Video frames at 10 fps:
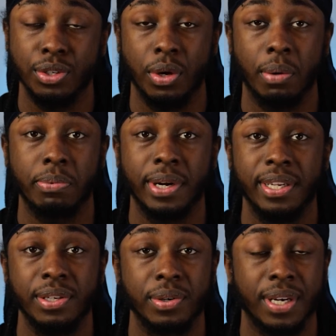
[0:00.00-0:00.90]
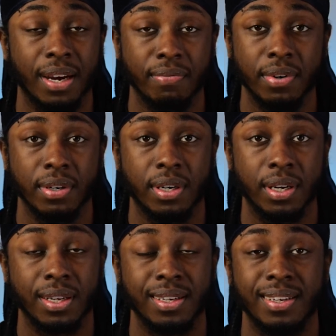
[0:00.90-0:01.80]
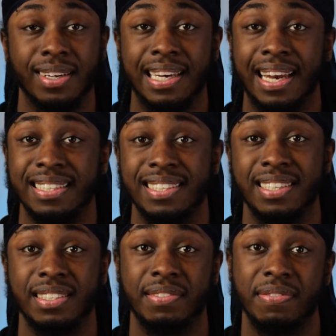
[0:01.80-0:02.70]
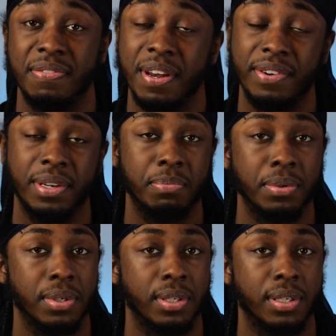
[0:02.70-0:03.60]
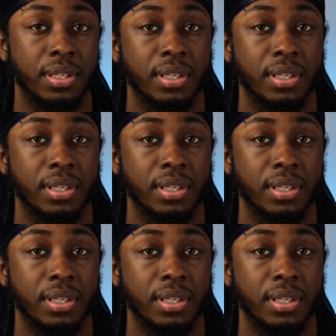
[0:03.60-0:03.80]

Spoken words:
you upgrading your camera. Lighting is very important.